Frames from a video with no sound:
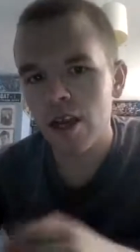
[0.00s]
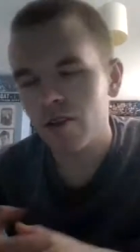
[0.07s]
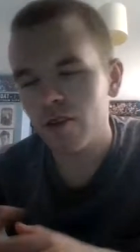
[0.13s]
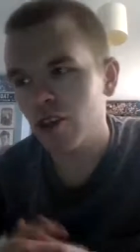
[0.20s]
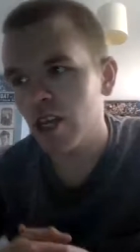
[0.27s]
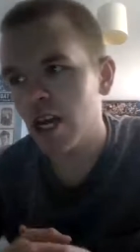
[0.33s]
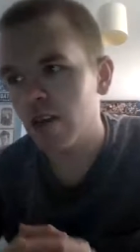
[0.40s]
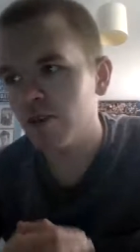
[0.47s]

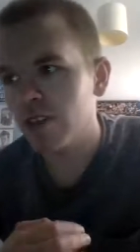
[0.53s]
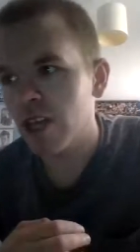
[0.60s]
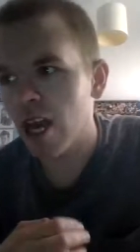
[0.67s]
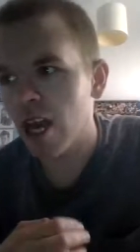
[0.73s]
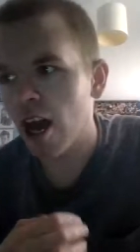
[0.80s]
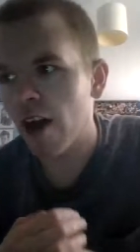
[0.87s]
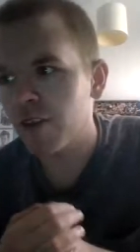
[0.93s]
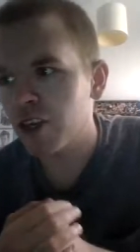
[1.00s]
and
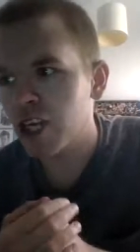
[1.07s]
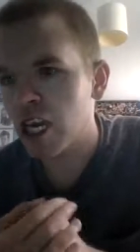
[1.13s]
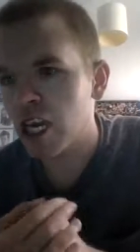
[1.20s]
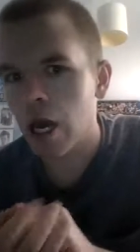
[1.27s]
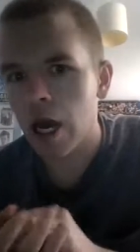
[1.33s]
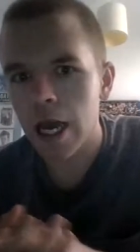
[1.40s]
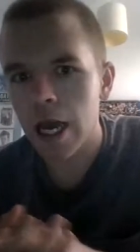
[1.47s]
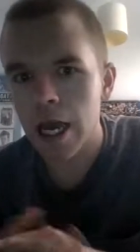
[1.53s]
certain other
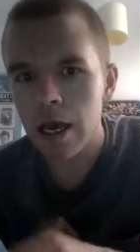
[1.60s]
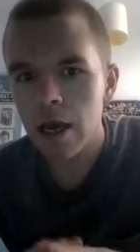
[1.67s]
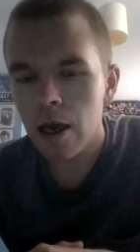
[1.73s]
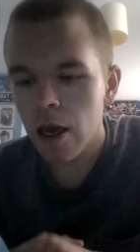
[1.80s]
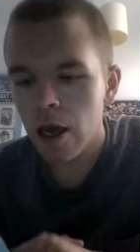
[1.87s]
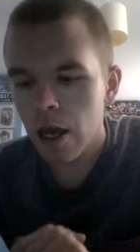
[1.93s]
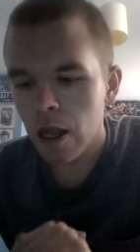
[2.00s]
Jedi,